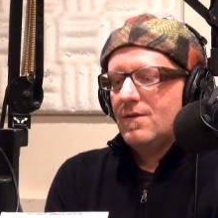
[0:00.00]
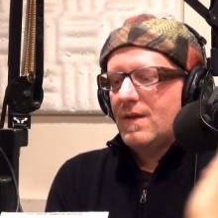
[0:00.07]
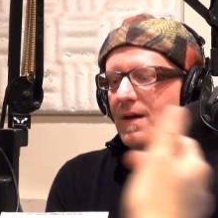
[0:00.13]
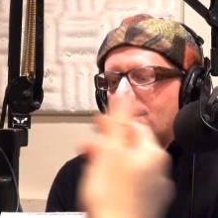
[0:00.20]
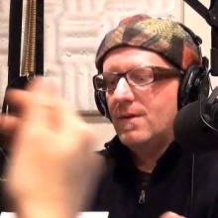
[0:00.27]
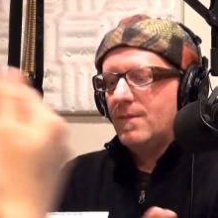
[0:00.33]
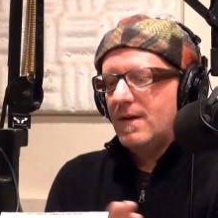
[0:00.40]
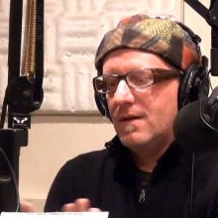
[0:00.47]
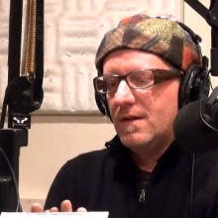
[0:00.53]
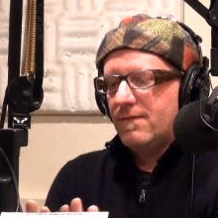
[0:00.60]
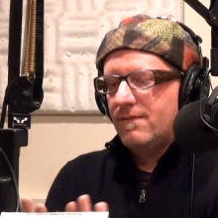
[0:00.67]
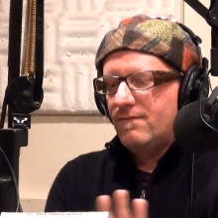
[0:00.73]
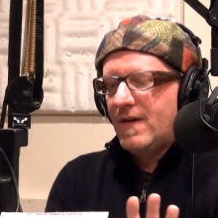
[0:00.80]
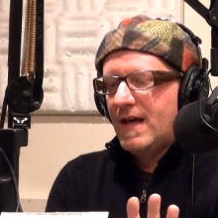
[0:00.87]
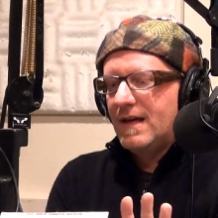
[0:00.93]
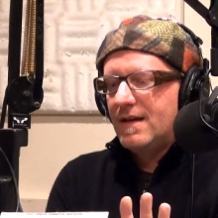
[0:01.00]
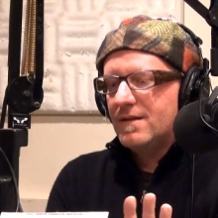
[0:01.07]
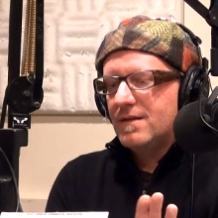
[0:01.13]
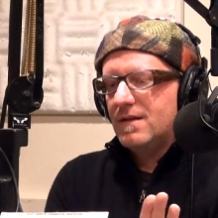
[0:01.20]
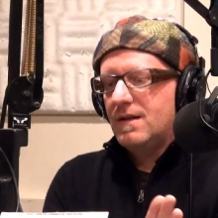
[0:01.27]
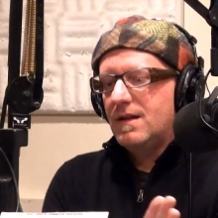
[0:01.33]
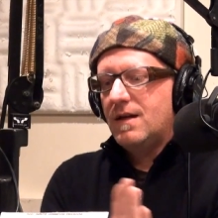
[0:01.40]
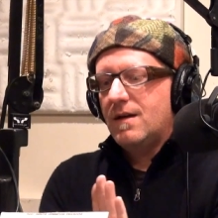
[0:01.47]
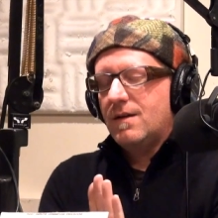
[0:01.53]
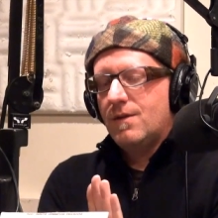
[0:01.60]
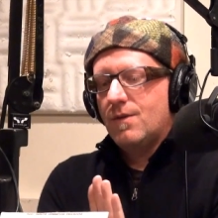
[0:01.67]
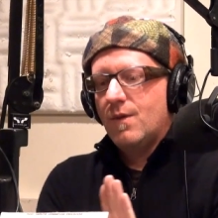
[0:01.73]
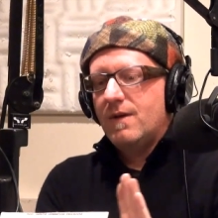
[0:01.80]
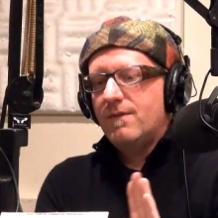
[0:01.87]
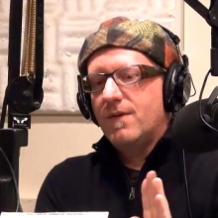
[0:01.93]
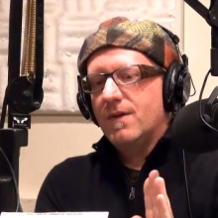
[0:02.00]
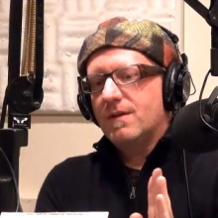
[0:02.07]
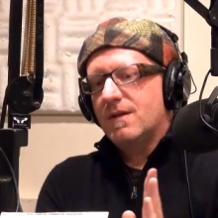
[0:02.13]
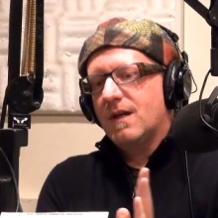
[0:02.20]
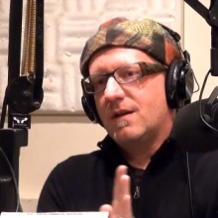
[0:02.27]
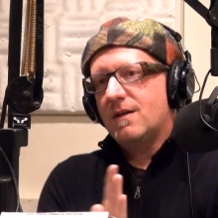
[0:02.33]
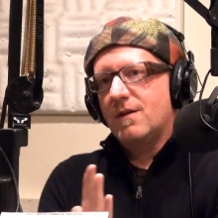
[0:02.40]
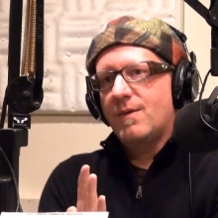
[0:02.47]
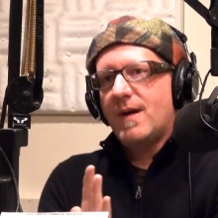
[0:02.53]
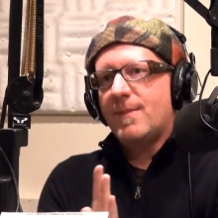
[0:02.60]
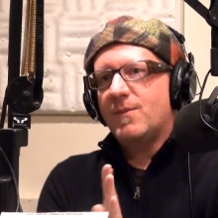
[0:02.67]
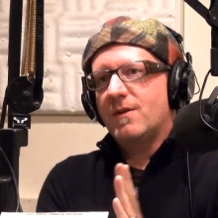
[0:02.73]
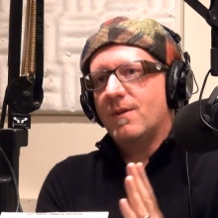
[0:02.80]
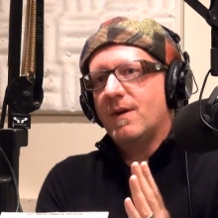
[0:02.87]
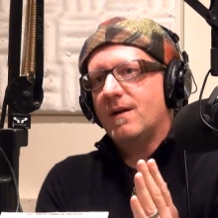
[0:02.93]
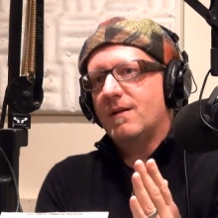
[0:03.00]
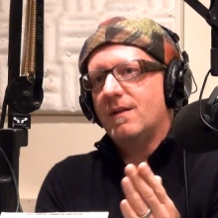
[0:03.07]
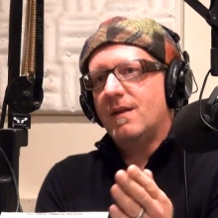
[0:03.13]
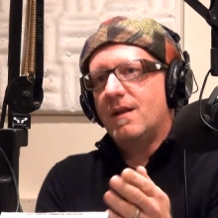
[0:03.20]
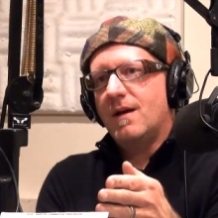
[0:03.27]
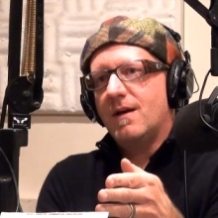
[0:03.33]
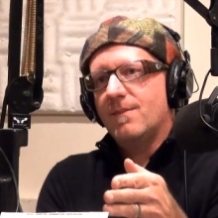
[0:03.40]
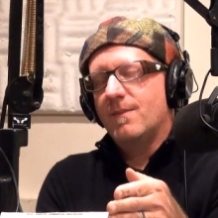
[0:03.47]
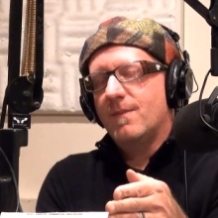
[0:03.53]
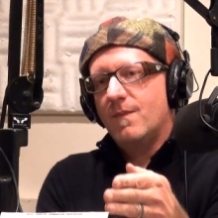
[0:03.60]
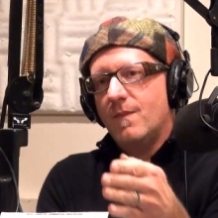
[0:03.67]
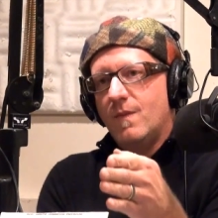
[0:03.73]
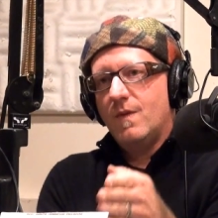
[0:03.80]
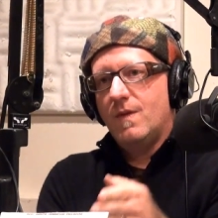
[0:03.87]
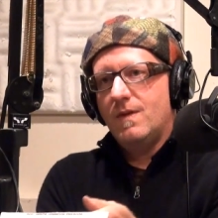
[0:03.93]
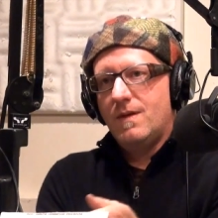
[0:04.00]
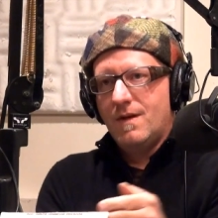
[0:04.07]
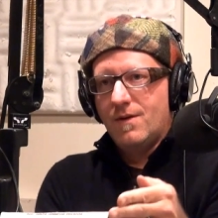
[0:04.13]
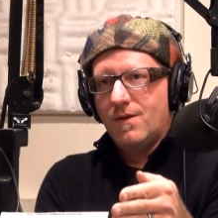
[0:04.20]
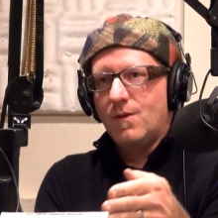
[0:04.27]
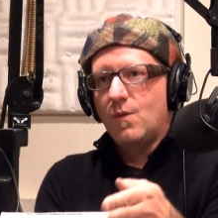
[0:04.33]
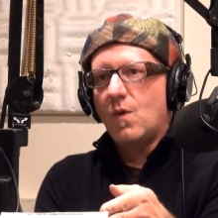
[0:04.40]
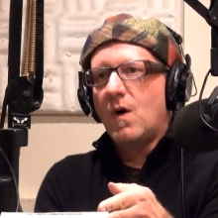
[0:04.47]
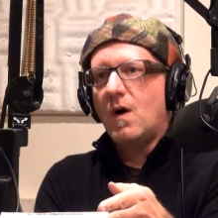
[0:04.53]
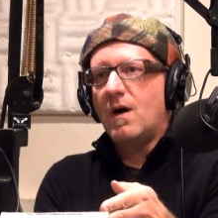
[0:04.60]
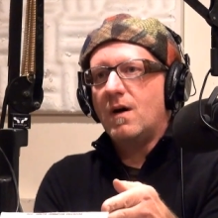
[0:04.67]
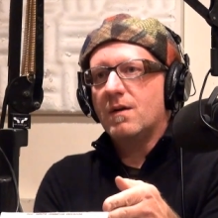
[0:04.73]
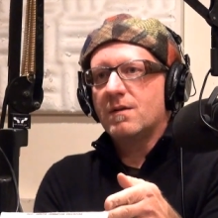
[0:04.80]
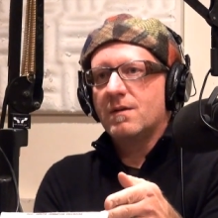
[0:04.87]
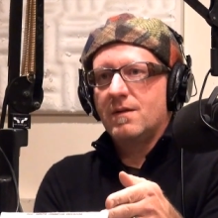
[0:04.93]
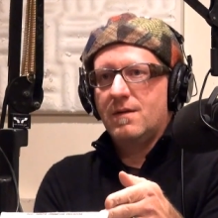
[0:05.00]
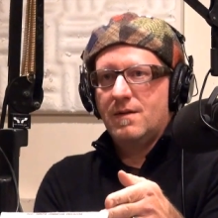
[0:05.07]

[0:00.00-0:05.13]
so that would be on the face, and then a three foot section wraps around the, you know, the, the wall, cu-